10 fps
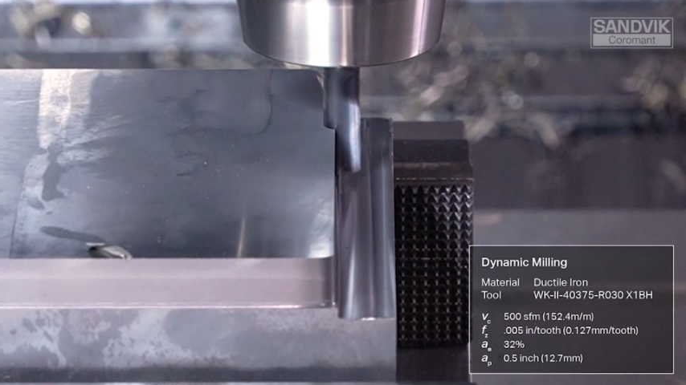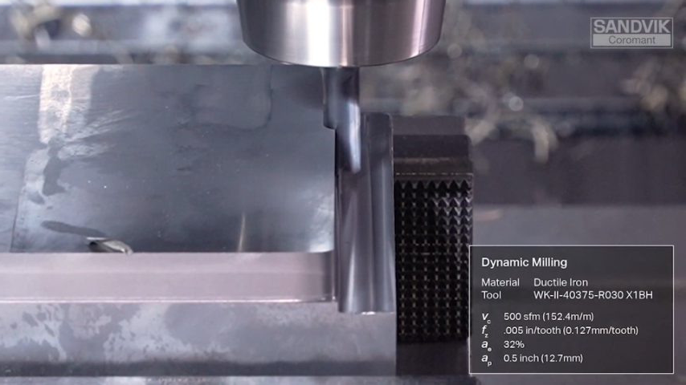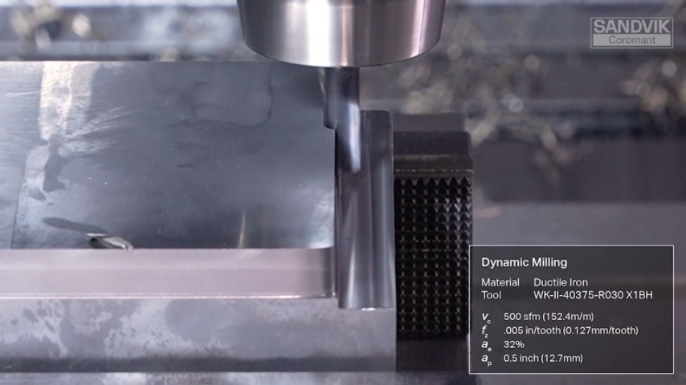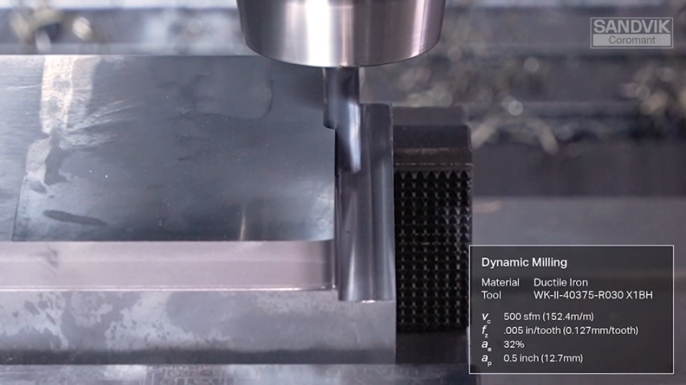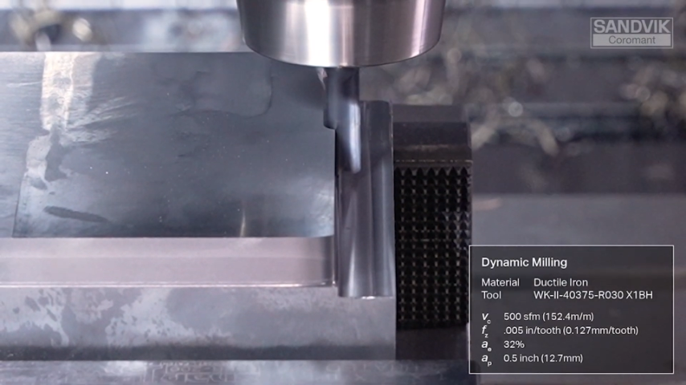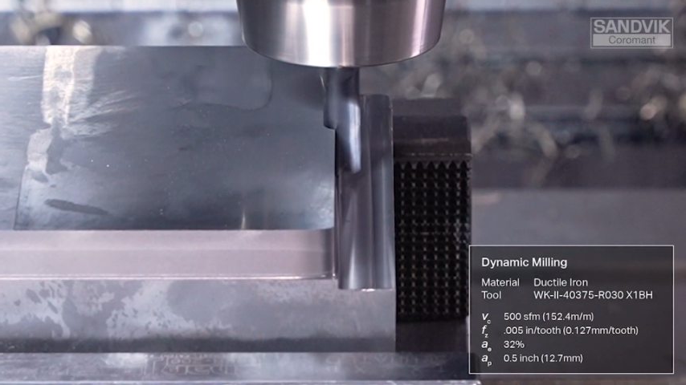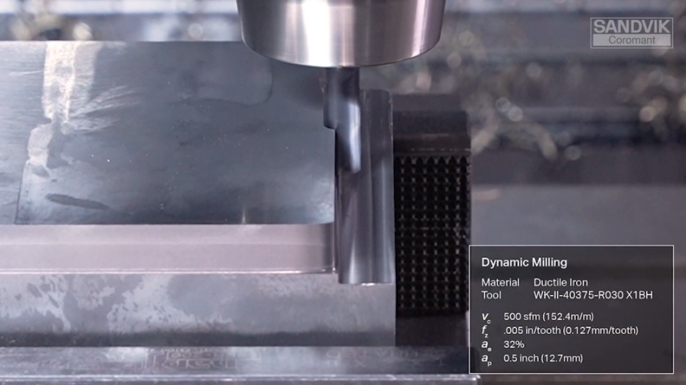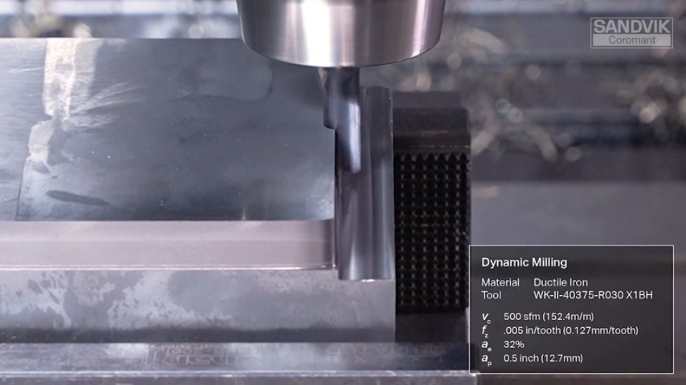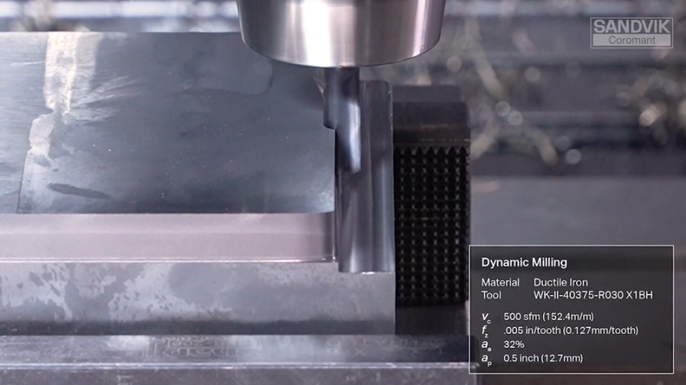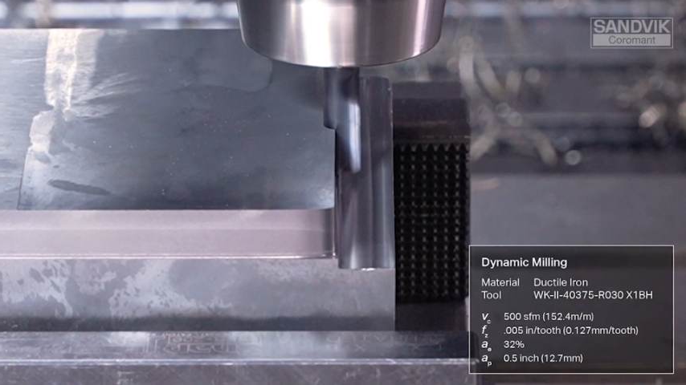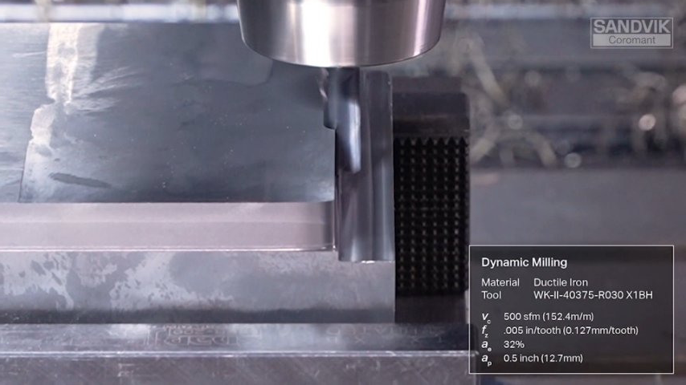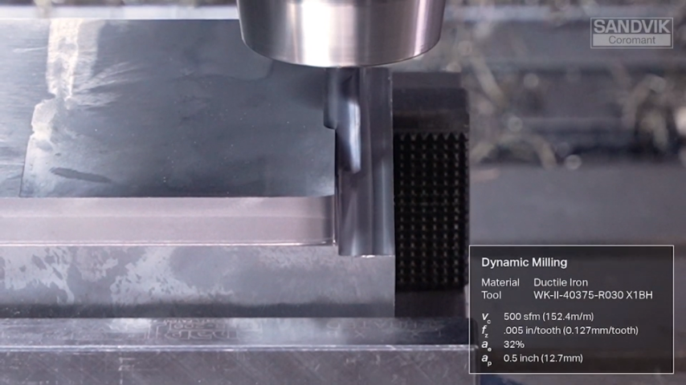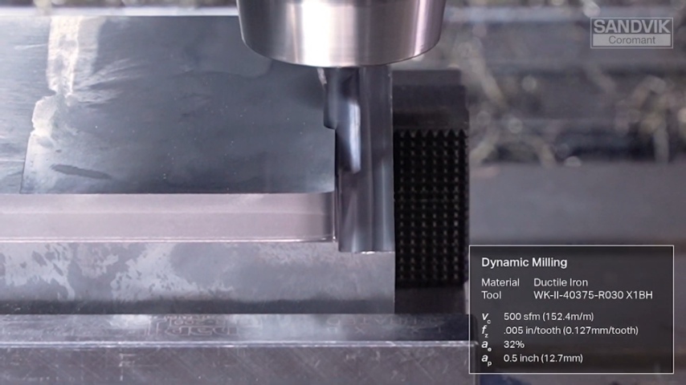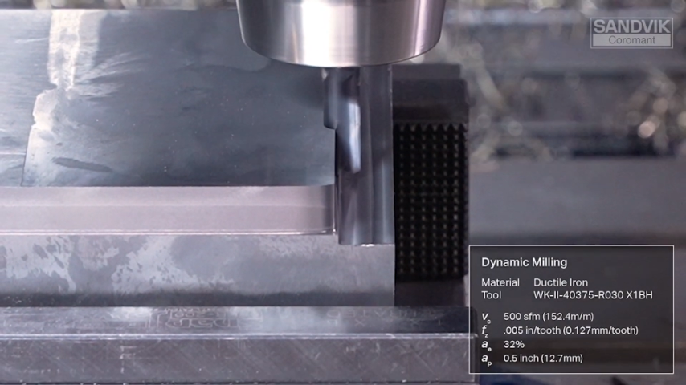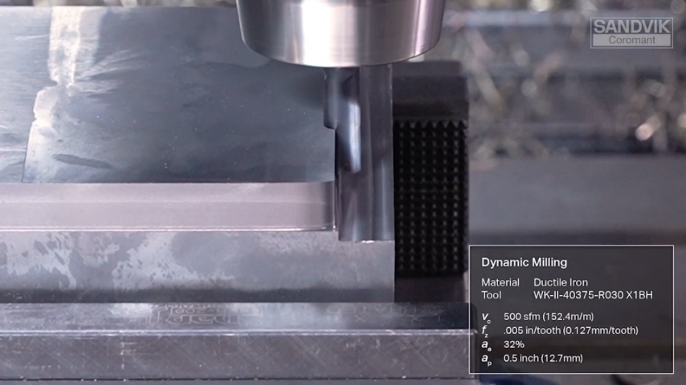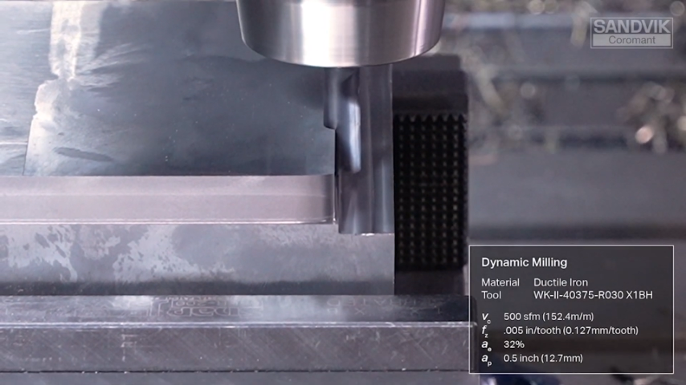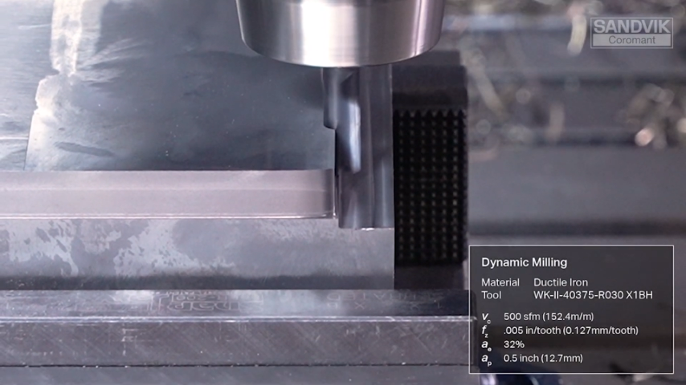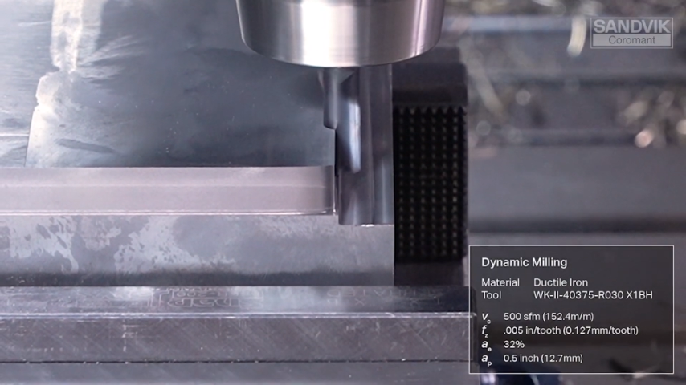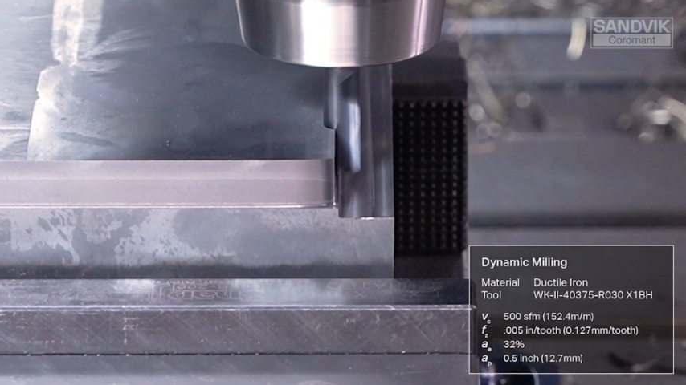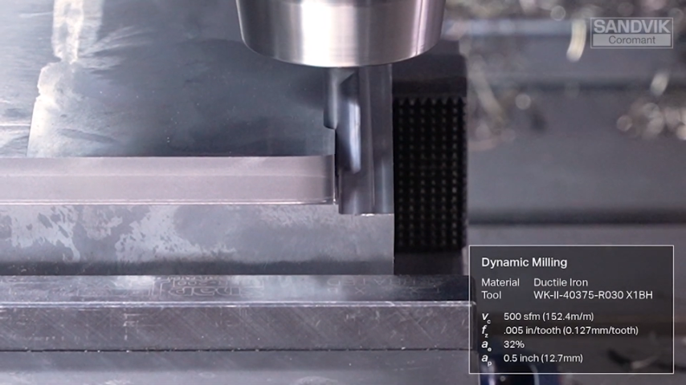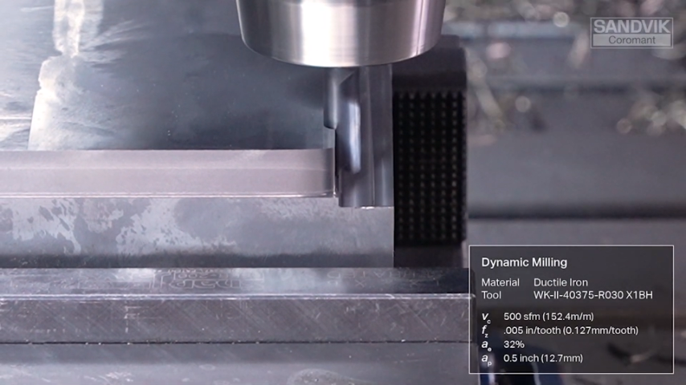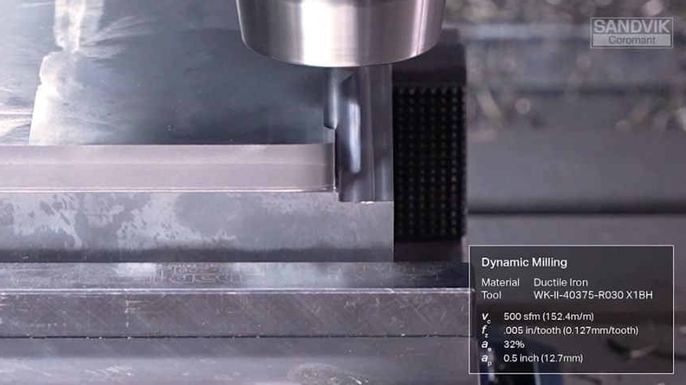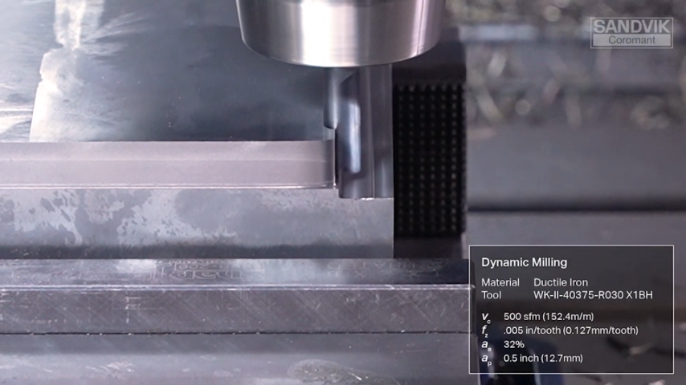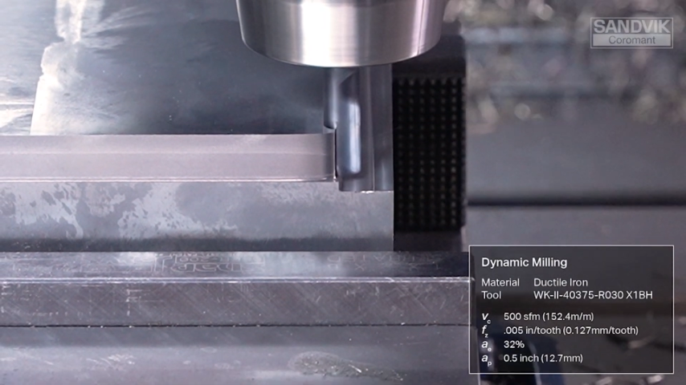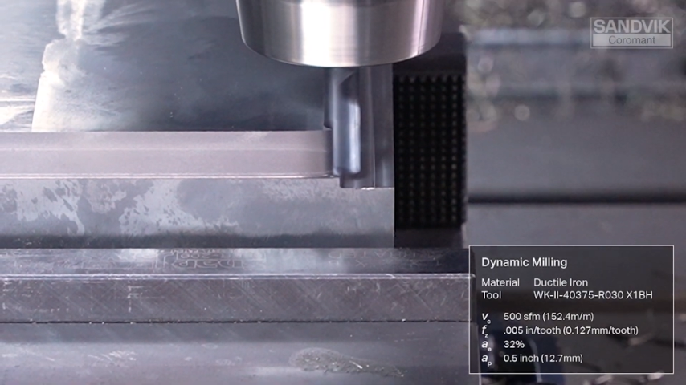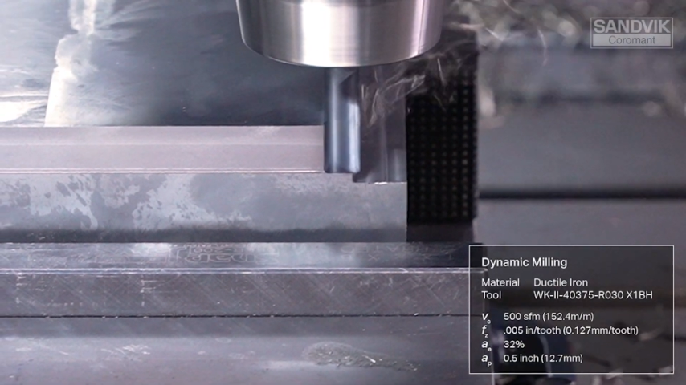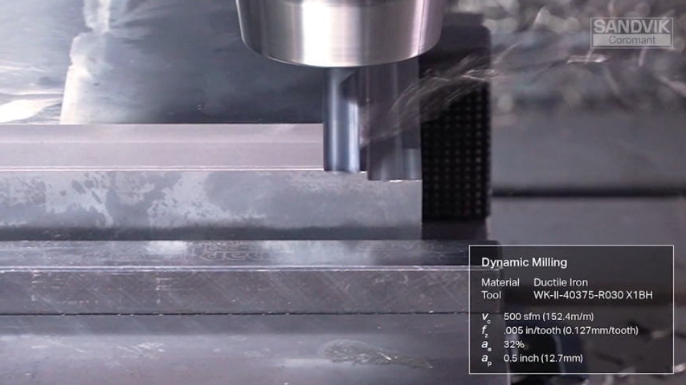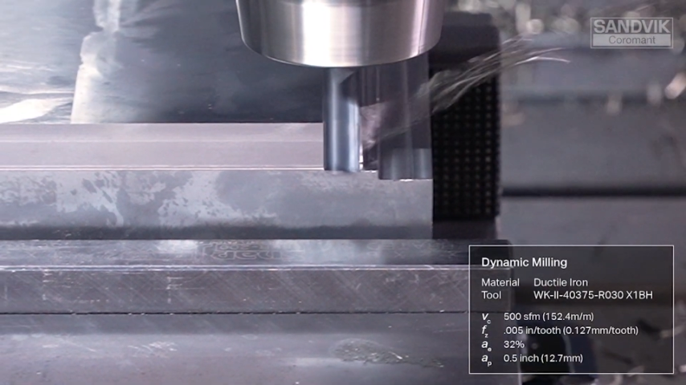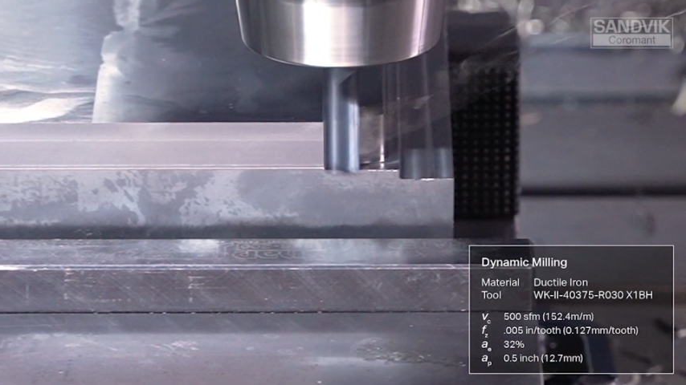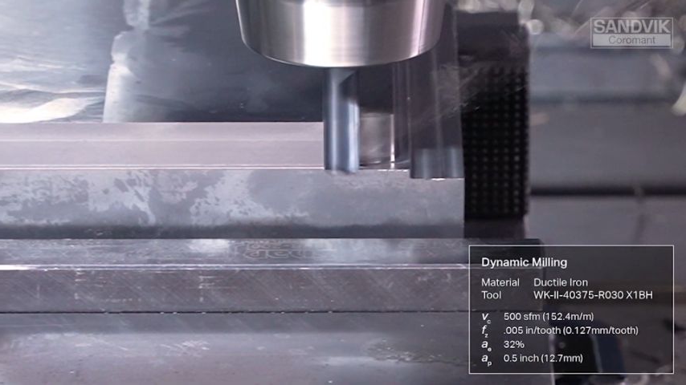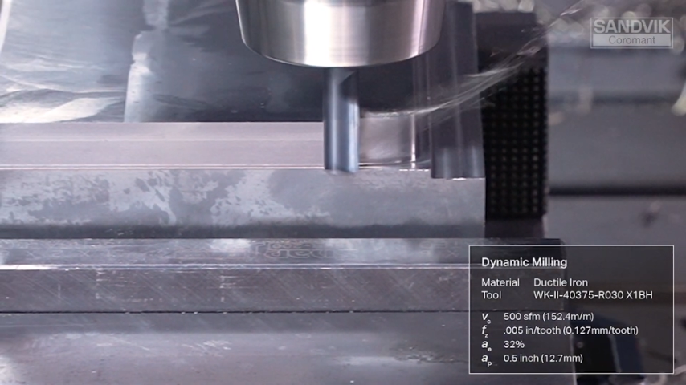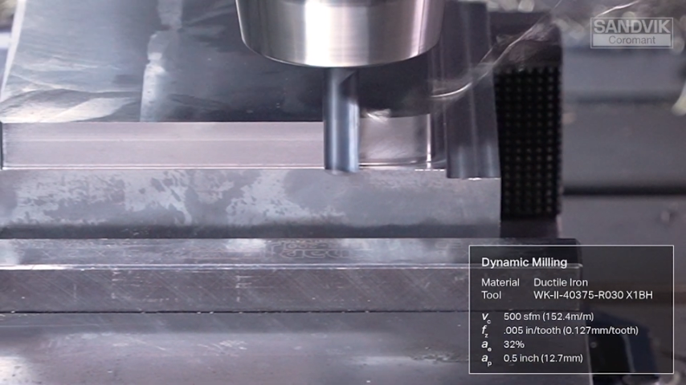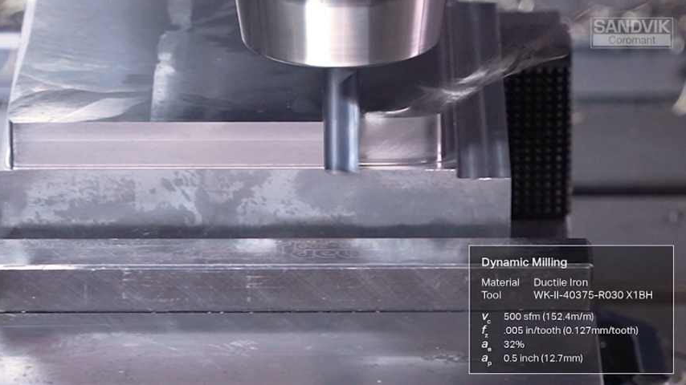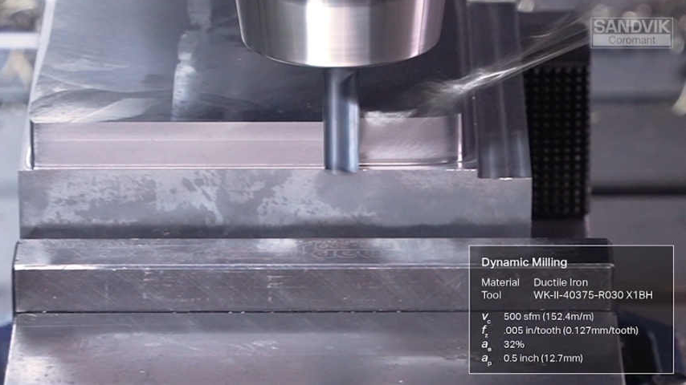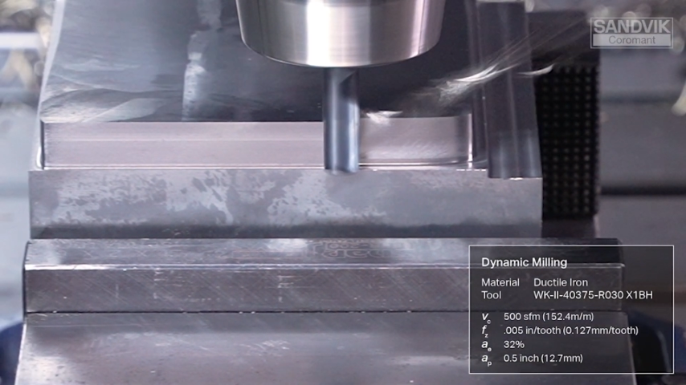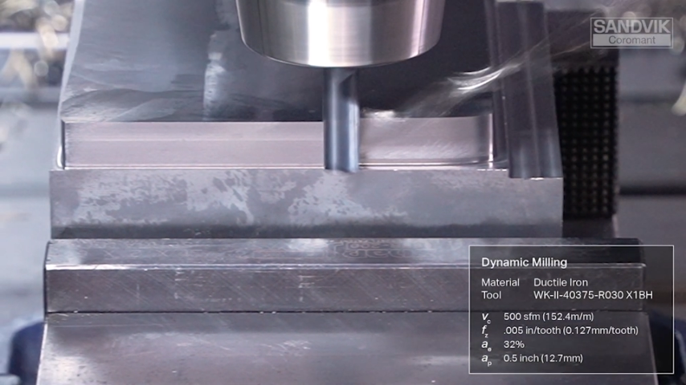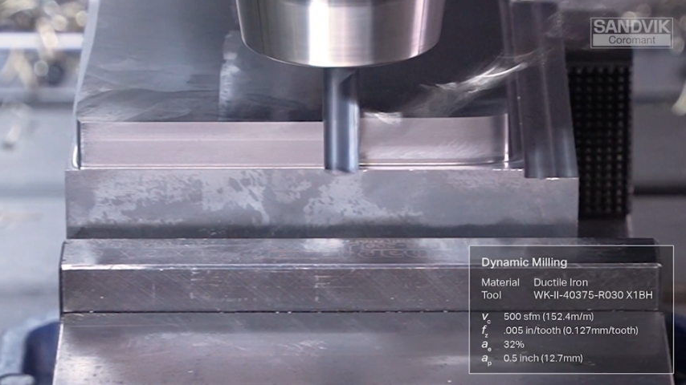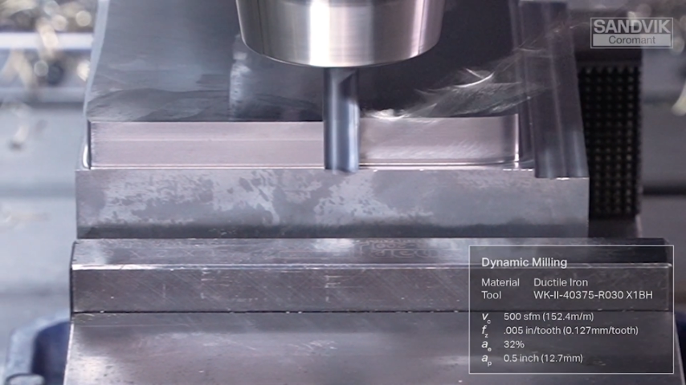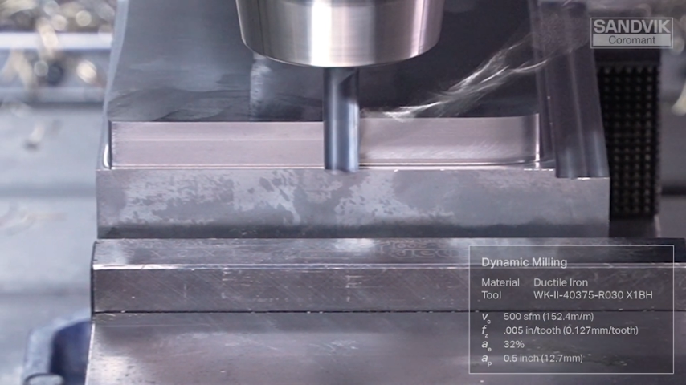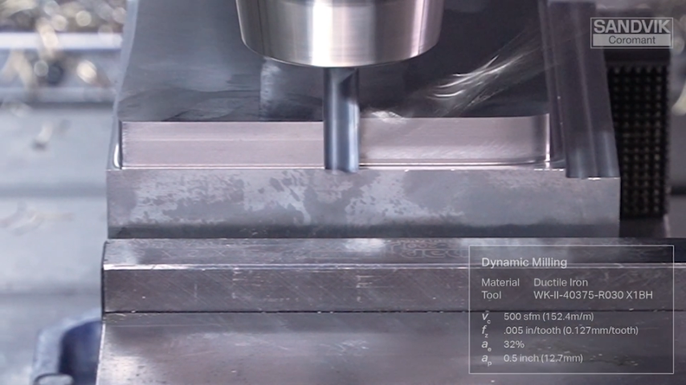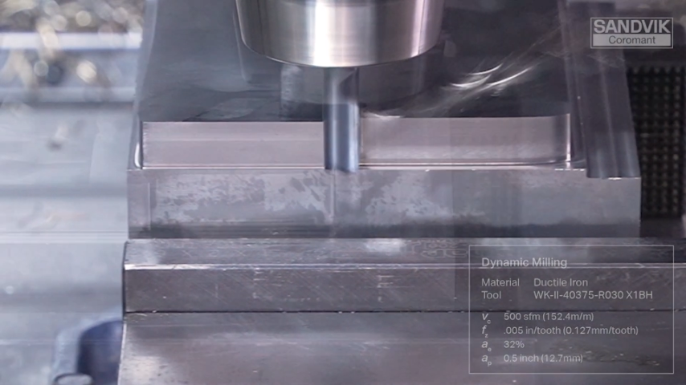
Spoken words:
(no speaker visible)